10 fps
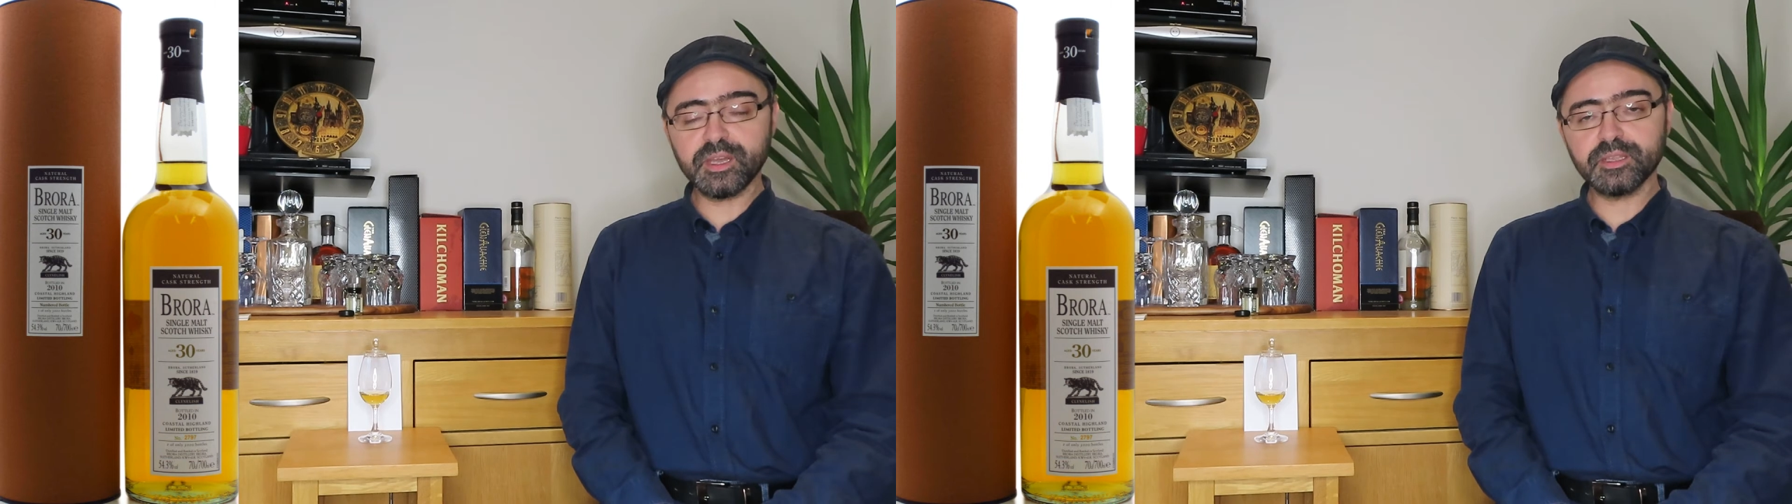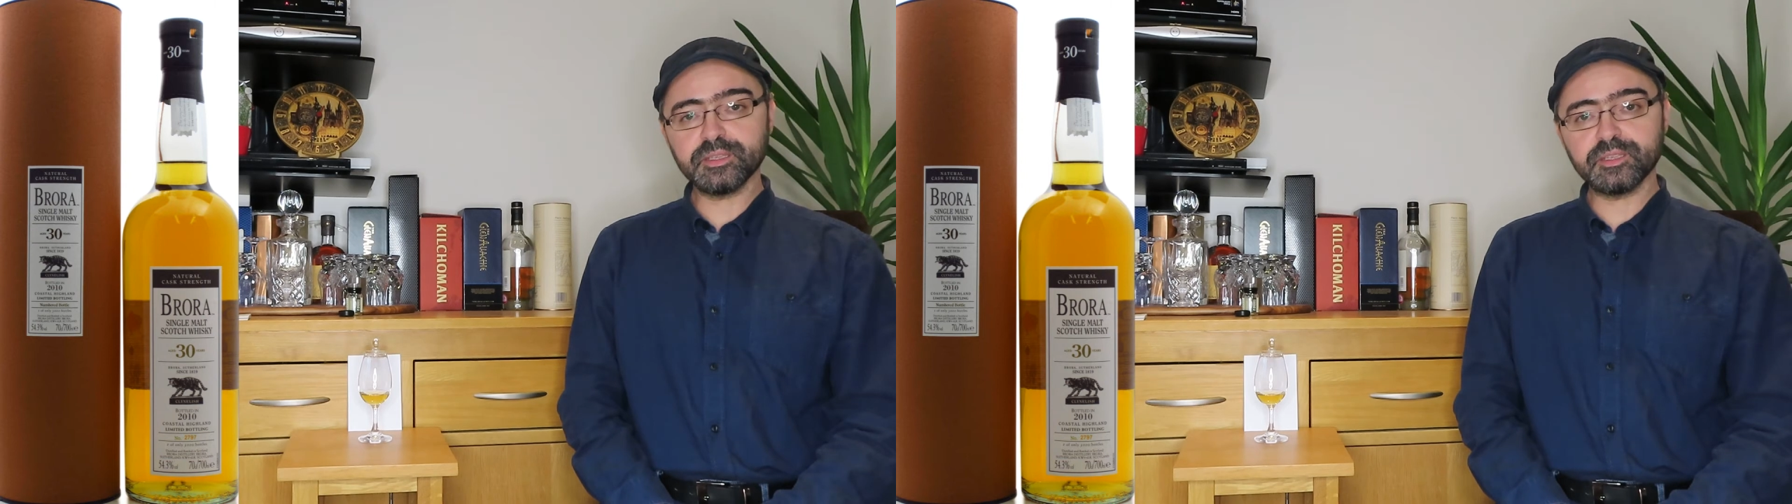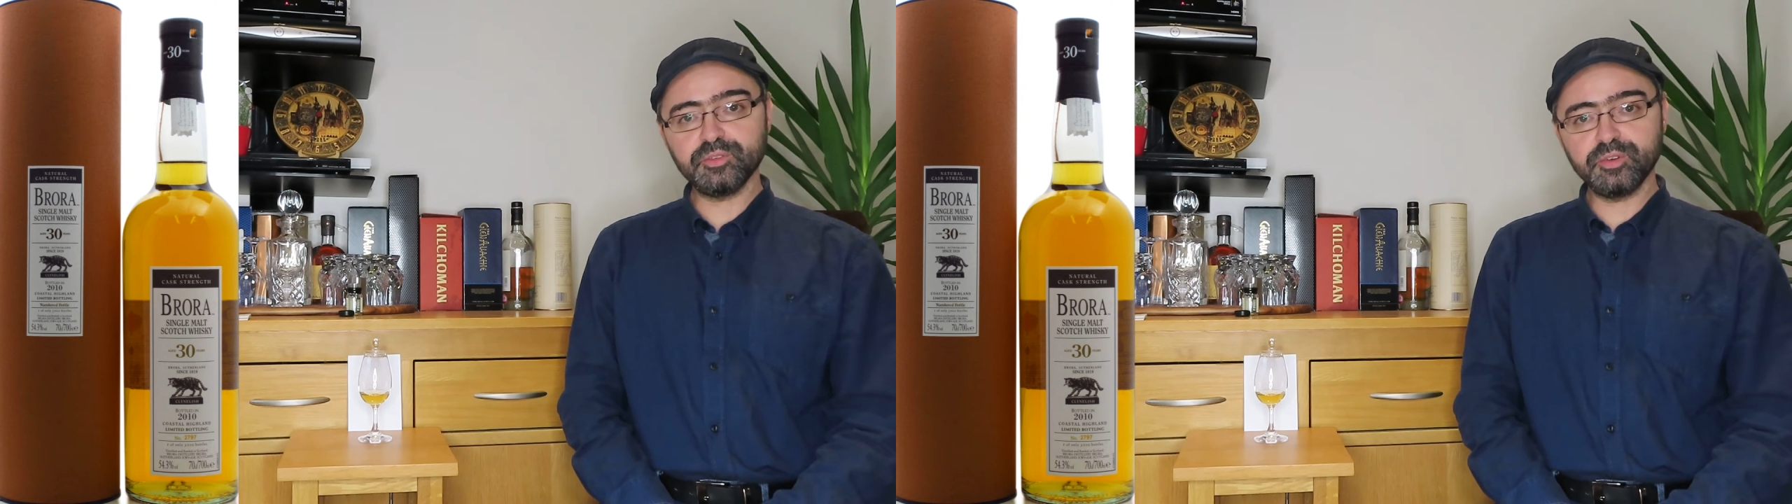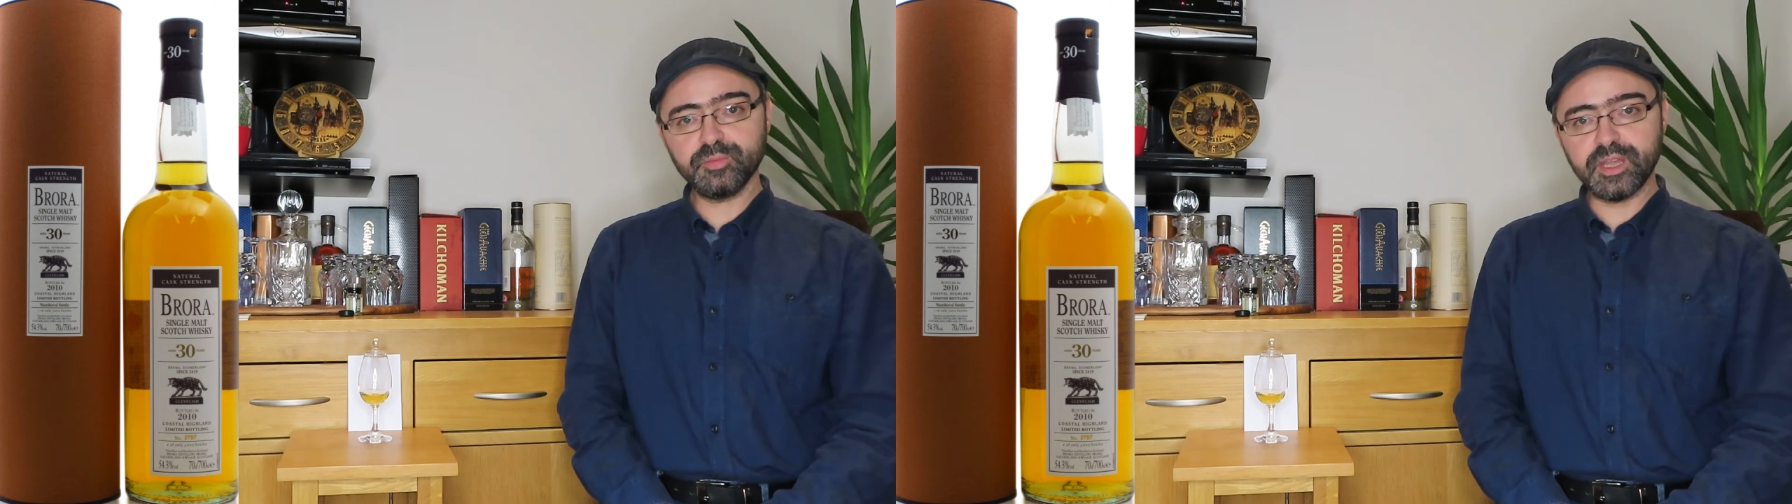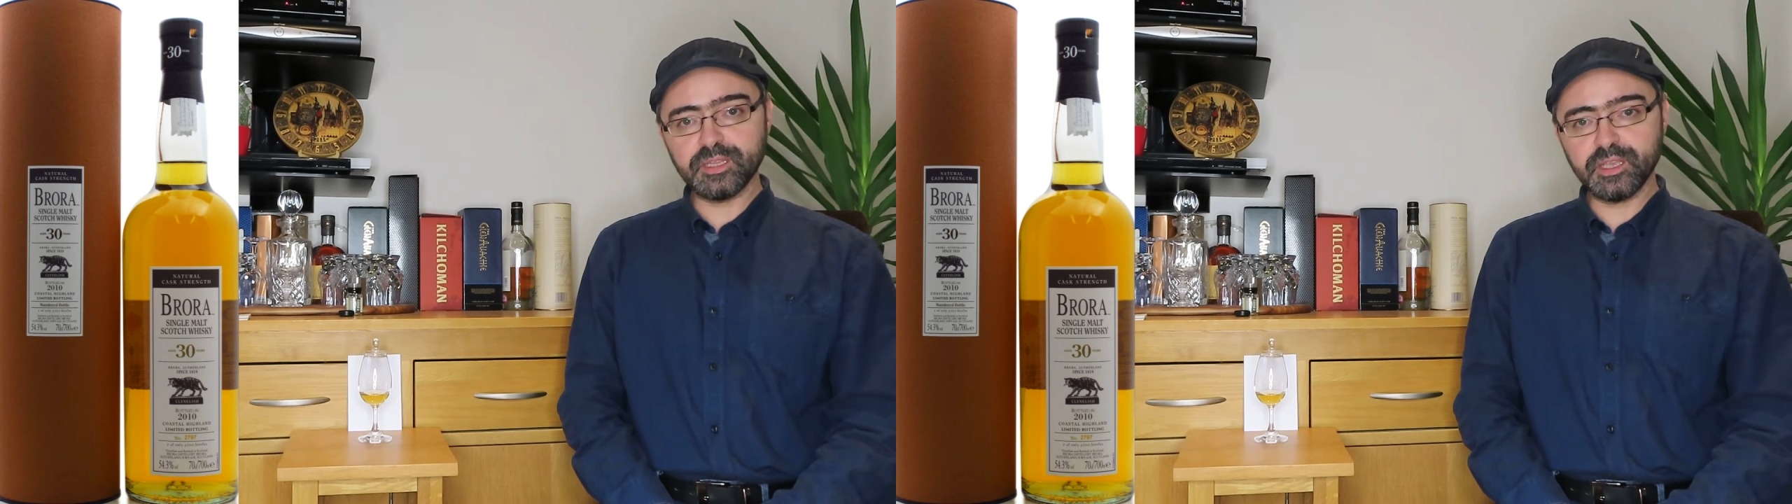and took
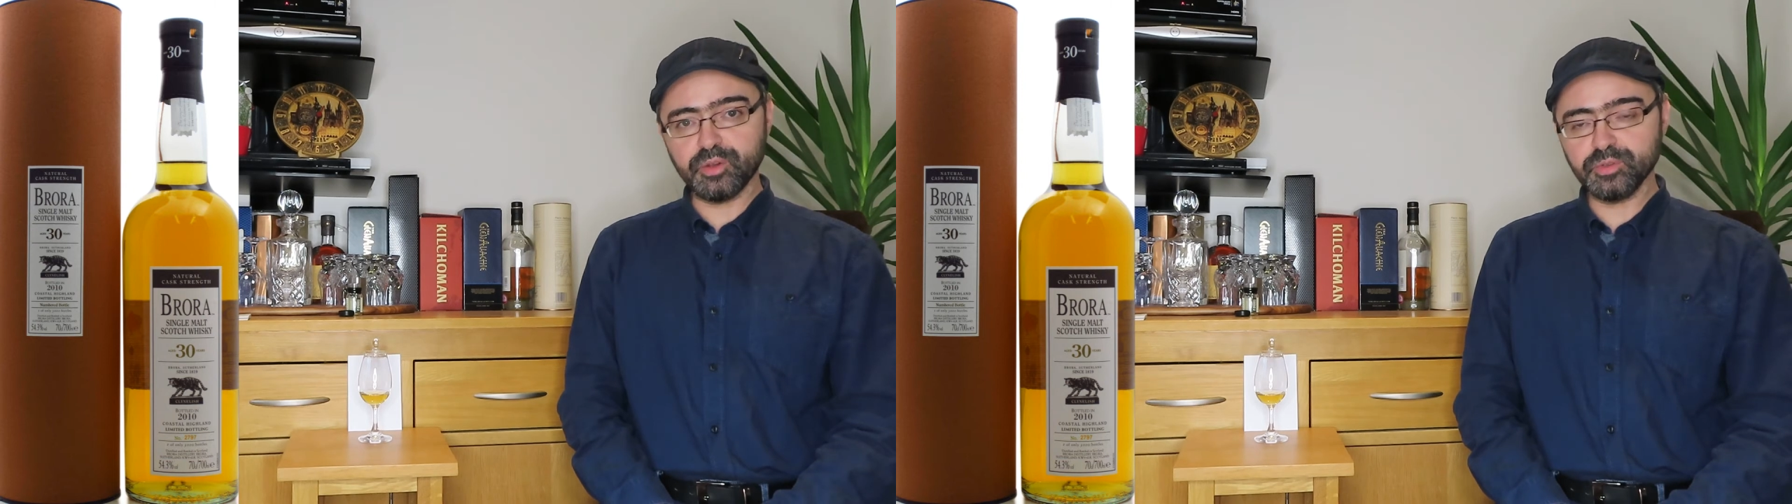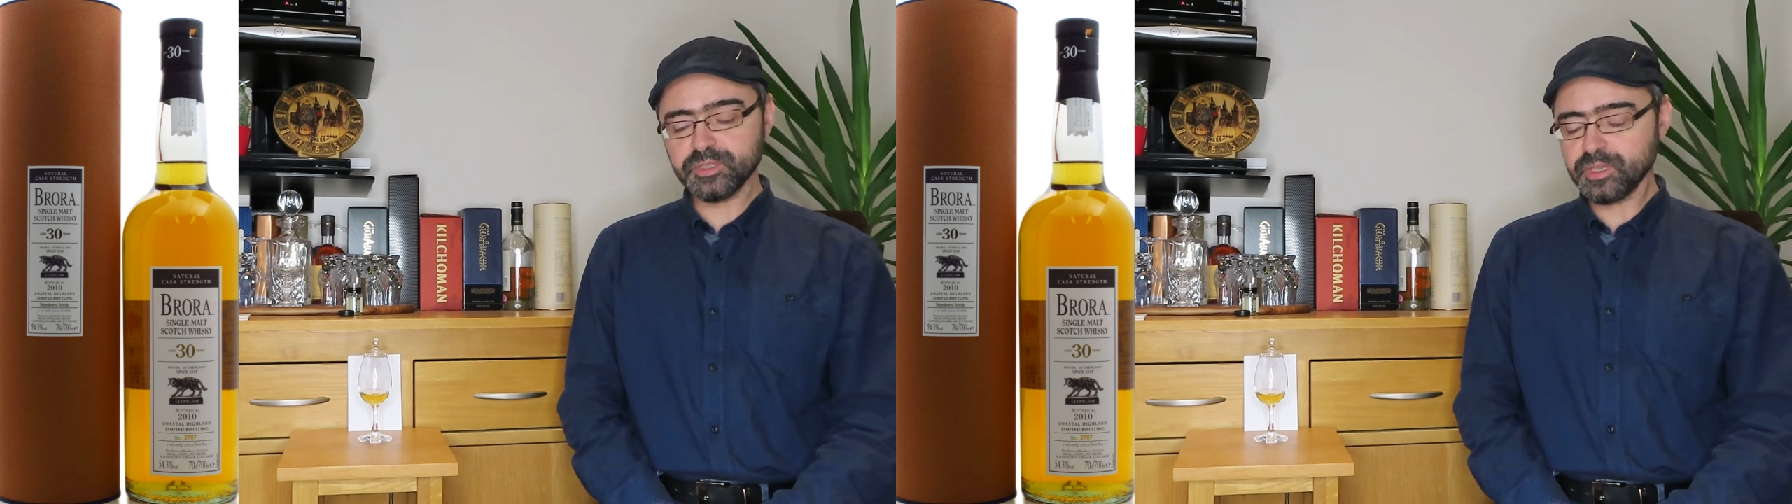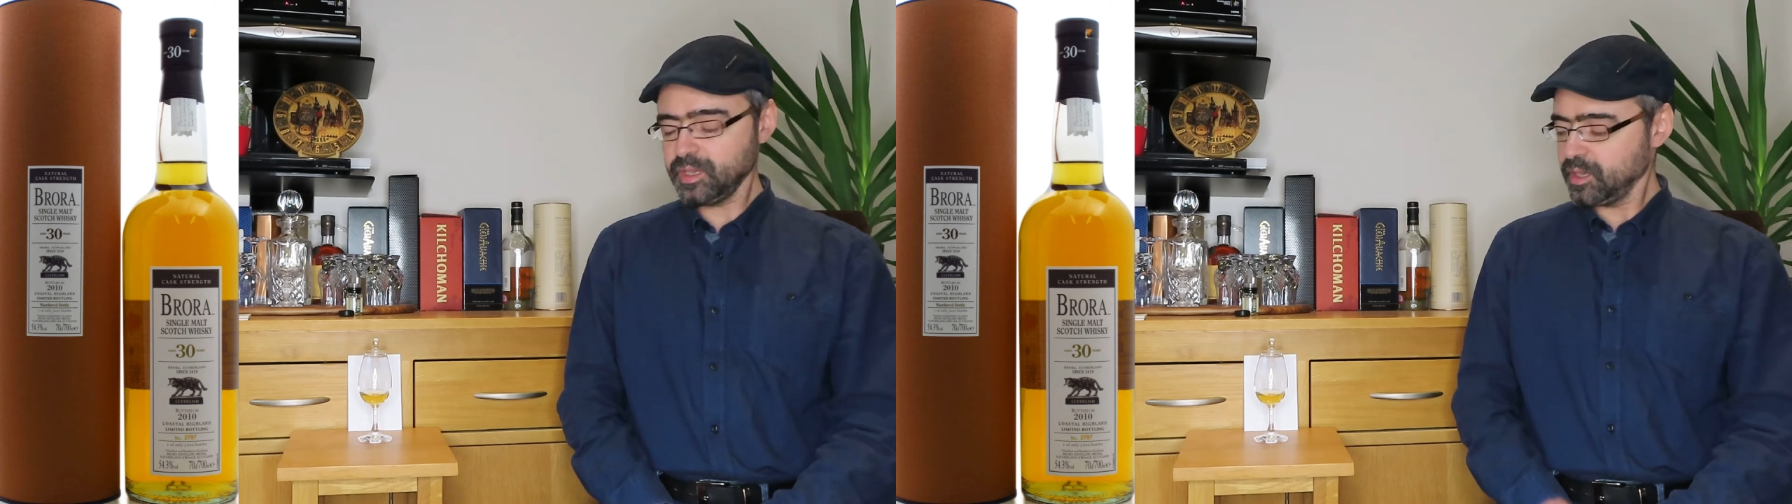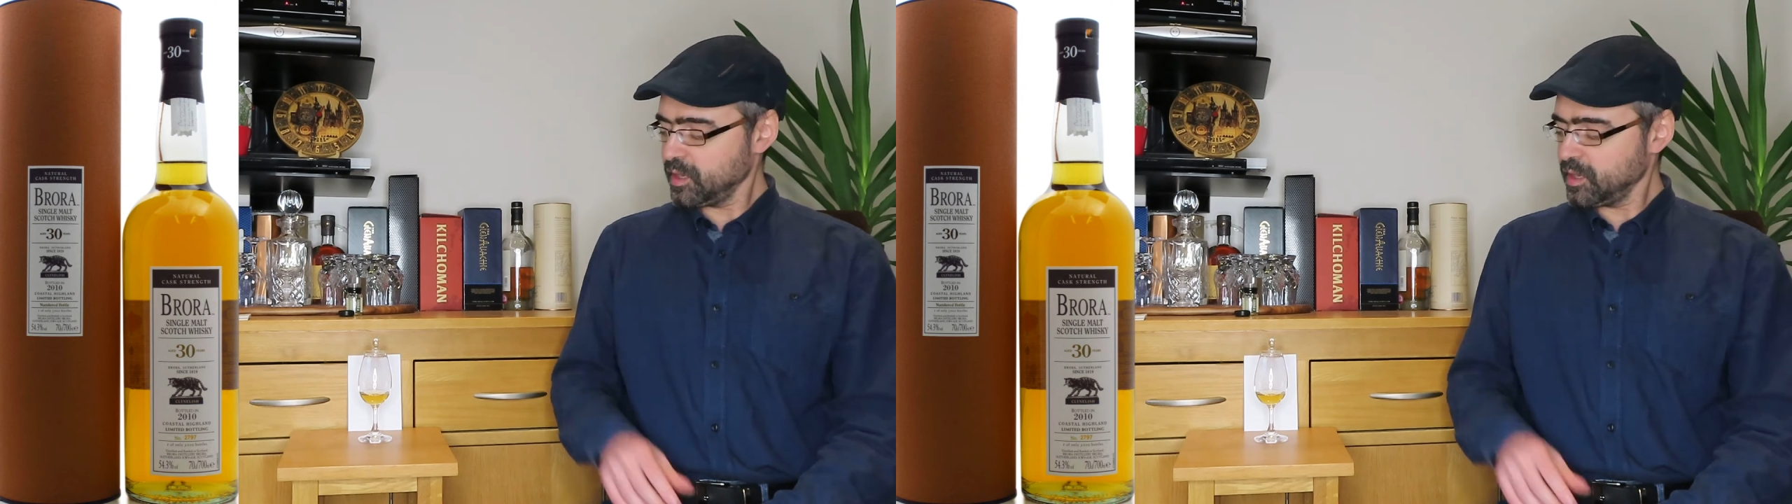my notes,